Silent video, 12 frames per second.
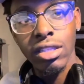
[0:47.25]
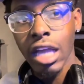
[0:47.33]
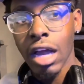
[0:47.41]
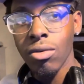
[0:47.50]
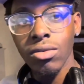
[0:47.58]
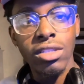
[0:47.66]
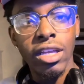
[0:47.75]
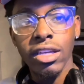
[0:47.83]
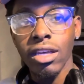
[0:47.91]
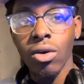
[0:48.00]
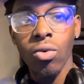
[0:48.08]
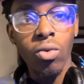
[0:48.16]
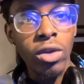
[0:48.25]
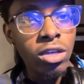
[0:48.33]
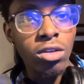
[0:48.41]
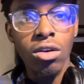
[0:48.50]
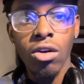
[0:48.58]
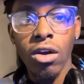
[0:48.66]
I was like a
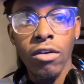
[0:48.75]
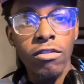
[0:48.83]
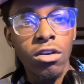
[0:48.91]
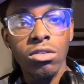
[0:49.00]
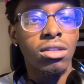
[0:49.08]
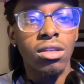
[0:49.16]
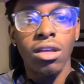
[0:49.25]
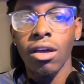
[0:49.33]
week ago I found it.